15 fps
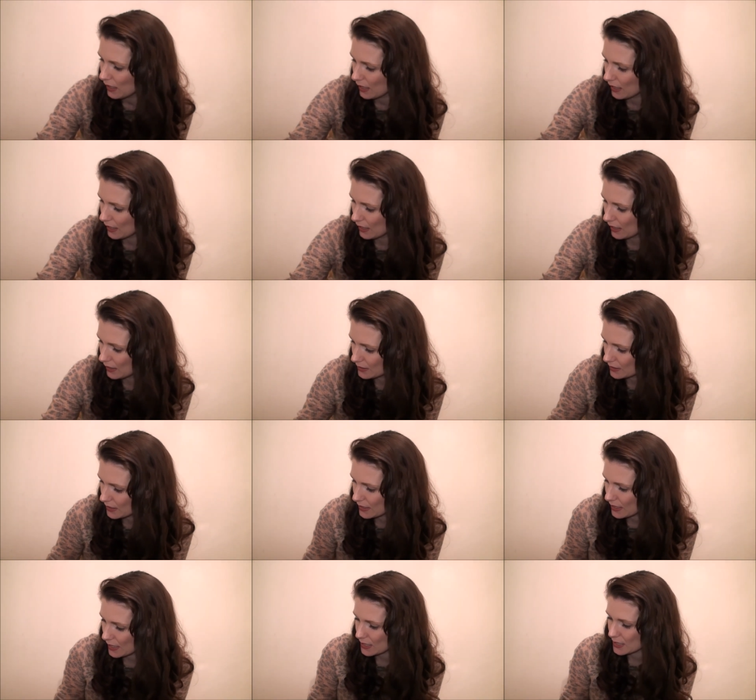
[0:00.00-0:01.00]
And
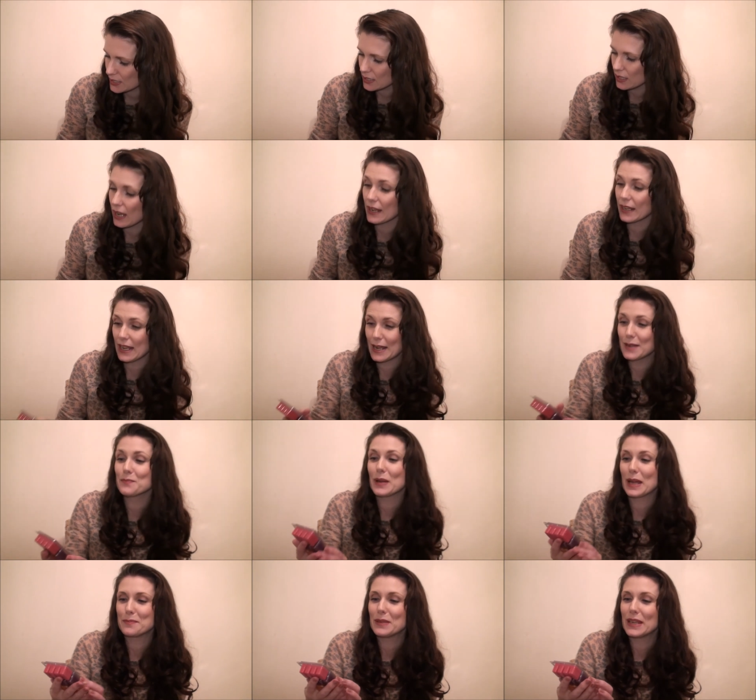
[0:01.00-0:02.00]
next, again
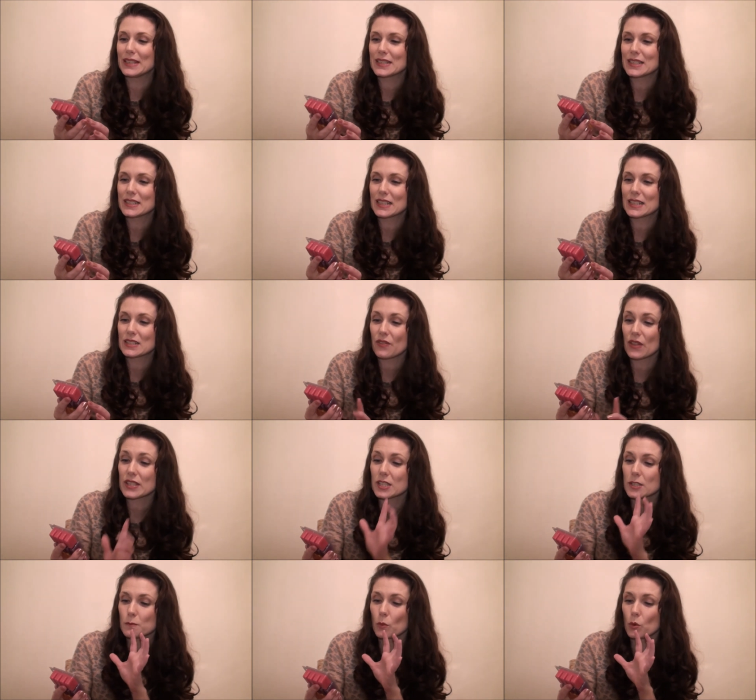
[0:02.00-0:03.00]
by Mainstays,
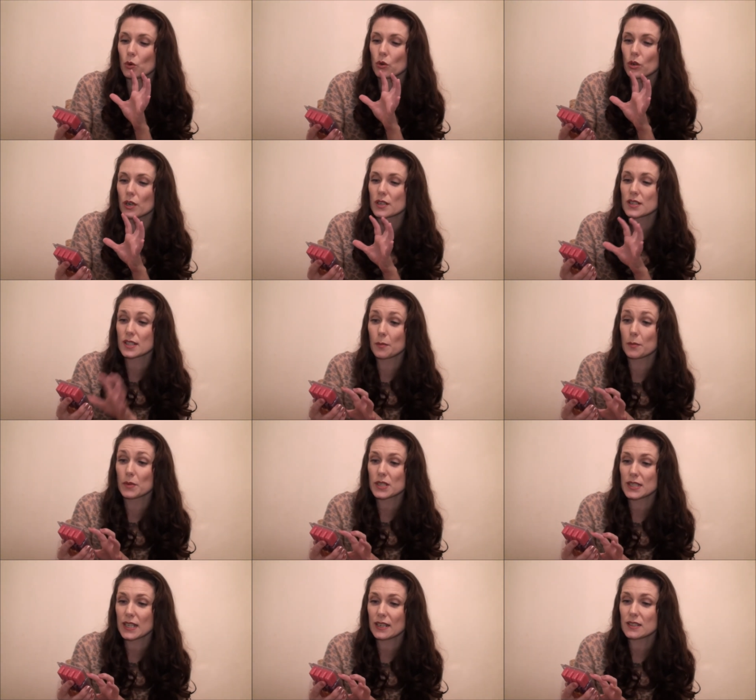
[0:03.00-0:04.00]
this is more summer
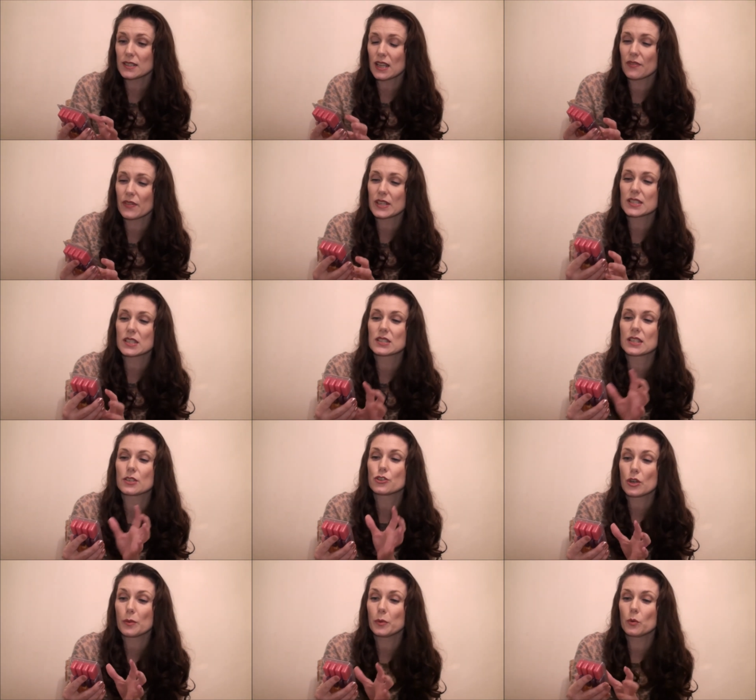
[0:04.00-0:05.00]
scents and this is the
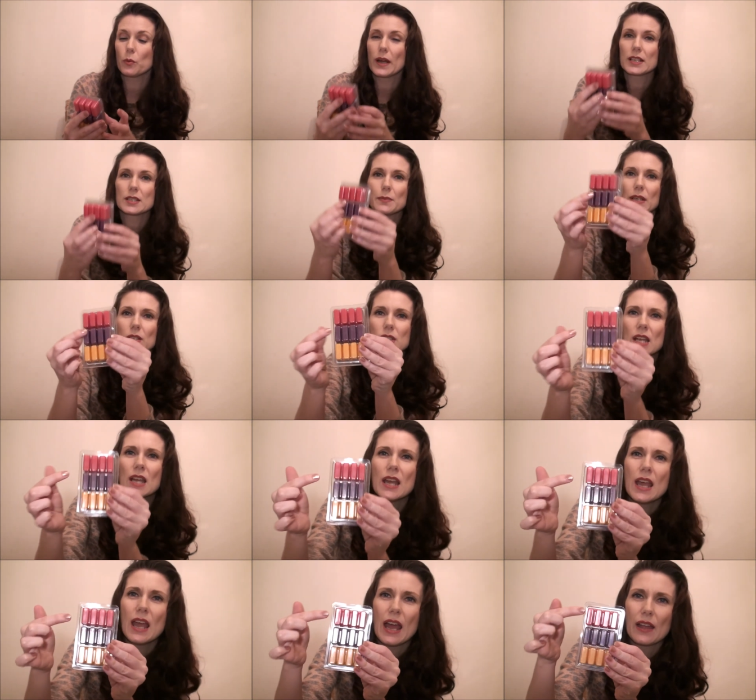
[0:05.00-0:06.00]
triple wax melts.
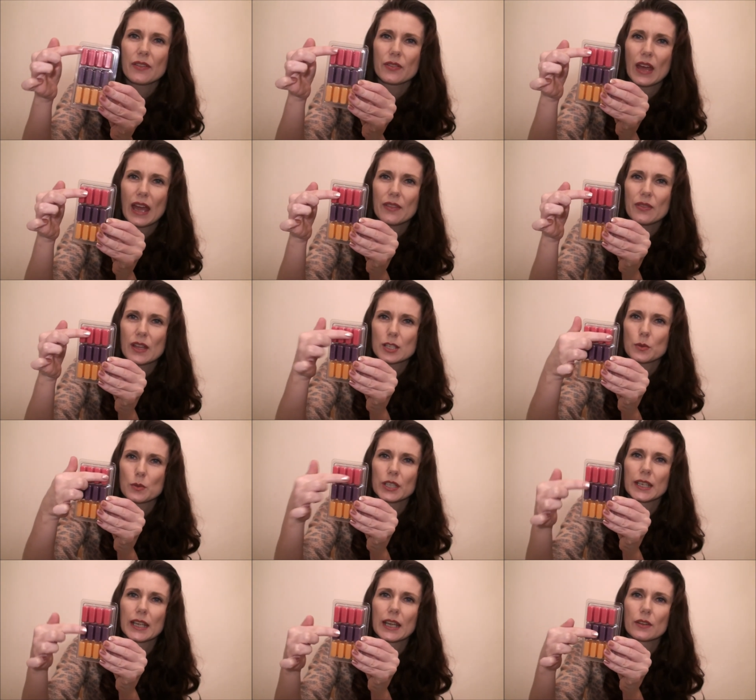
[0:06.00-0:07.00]
And in this
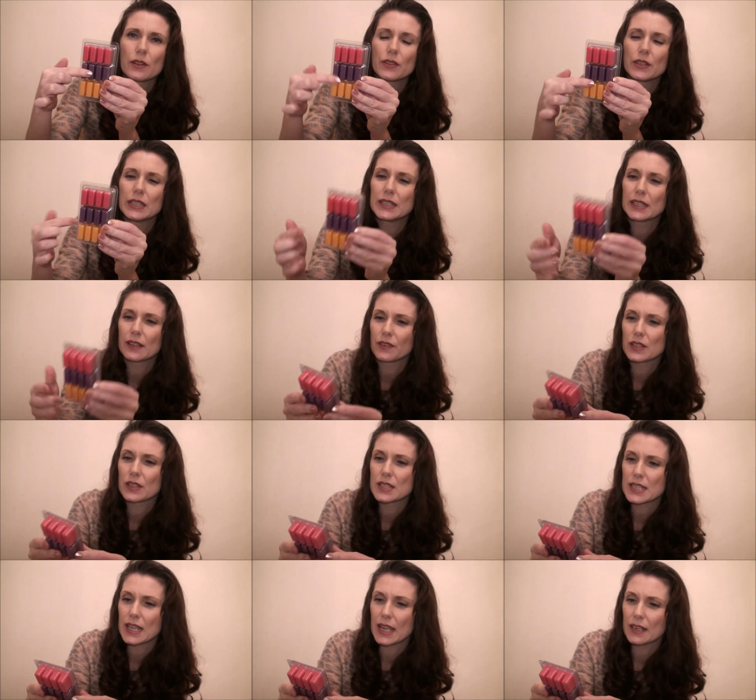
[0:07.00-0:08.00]
one you get the three different
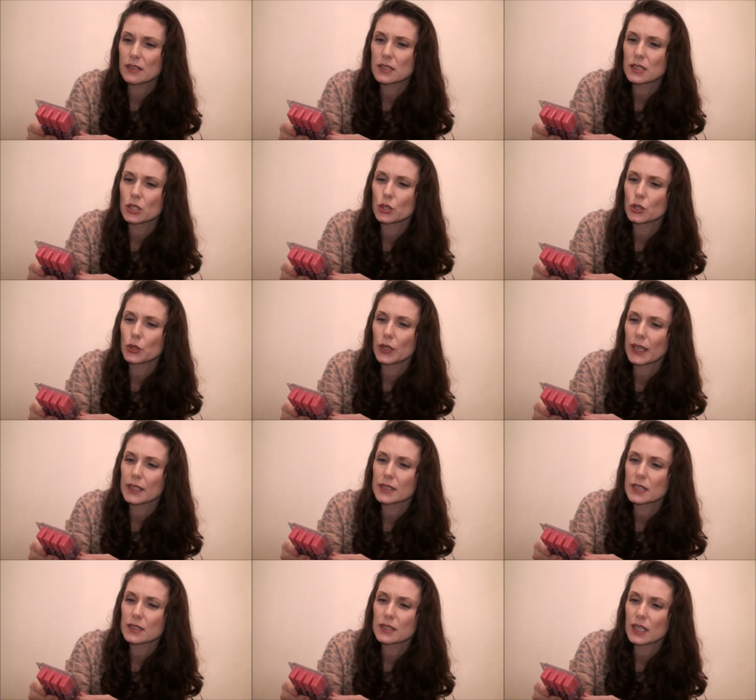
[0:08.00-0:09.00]
scents. You
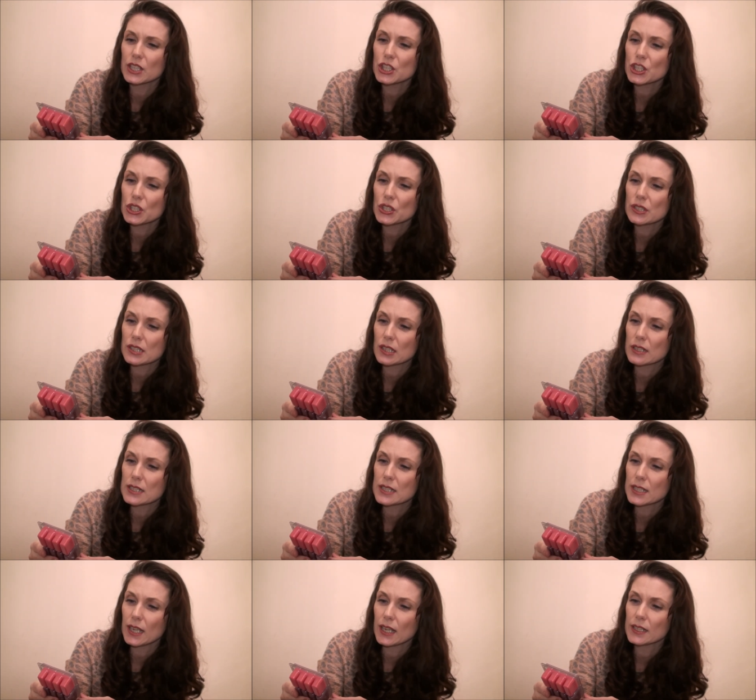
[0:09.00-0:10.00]
get Tahitian
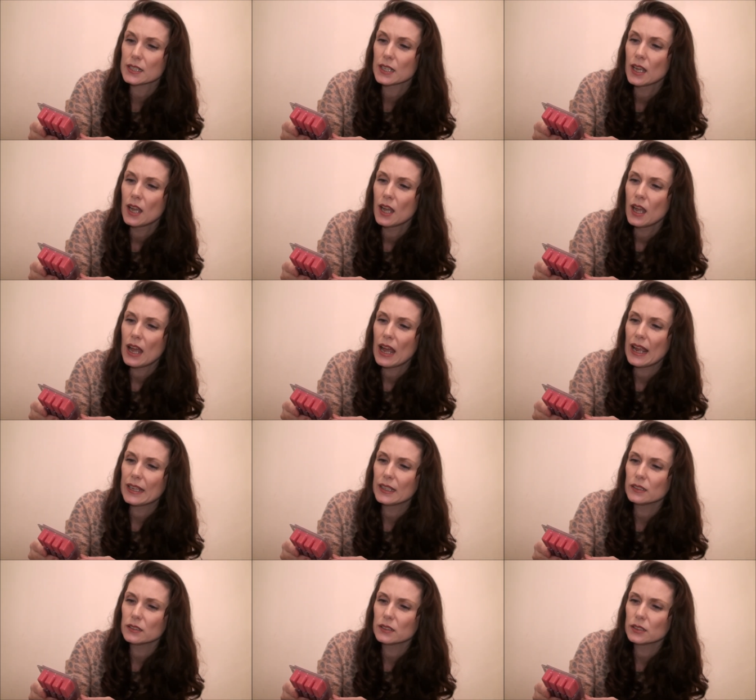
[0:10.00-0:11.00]
Sunset,
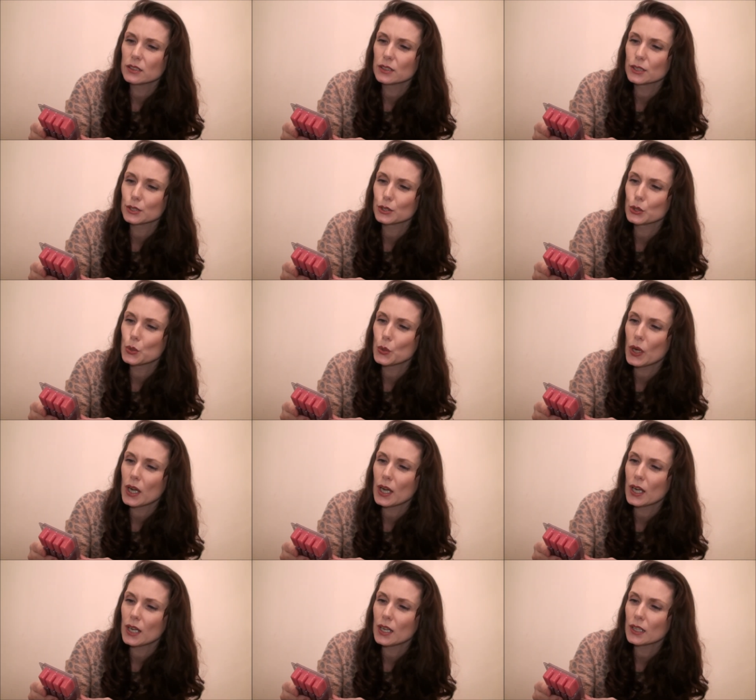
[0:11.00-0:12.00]
Island
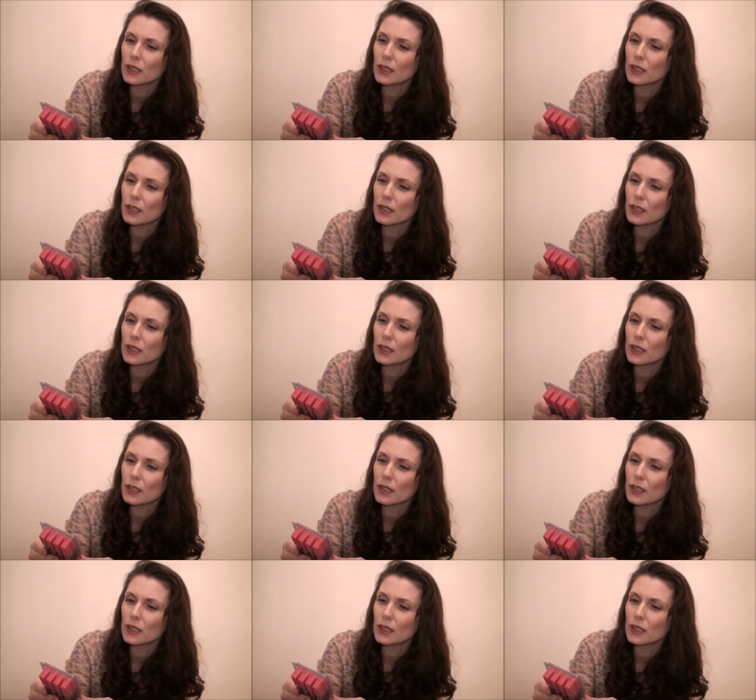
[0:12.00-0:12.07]
Luau,